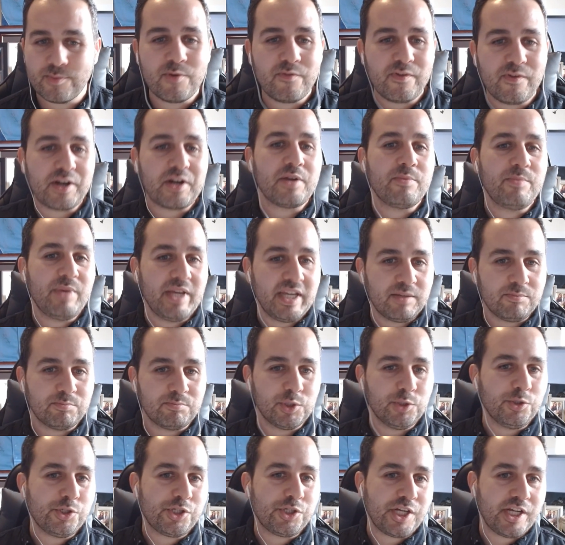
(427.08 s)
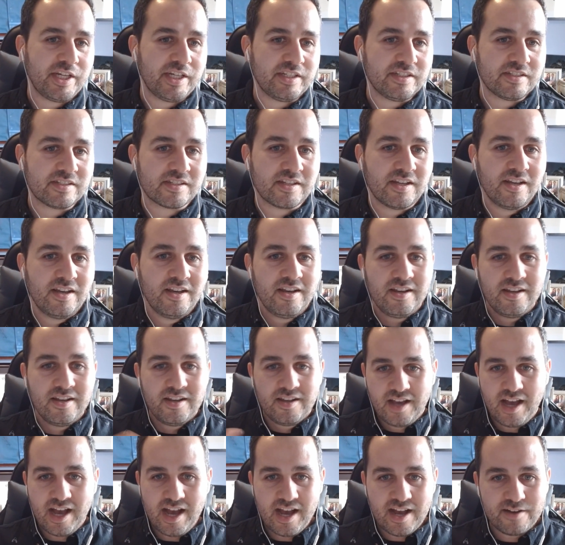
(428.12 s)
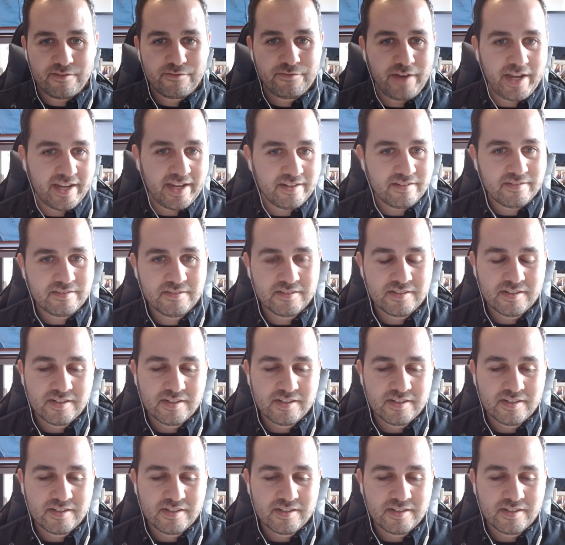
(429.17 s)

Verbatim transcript: So I'm a very big Blue Jays uh, fan.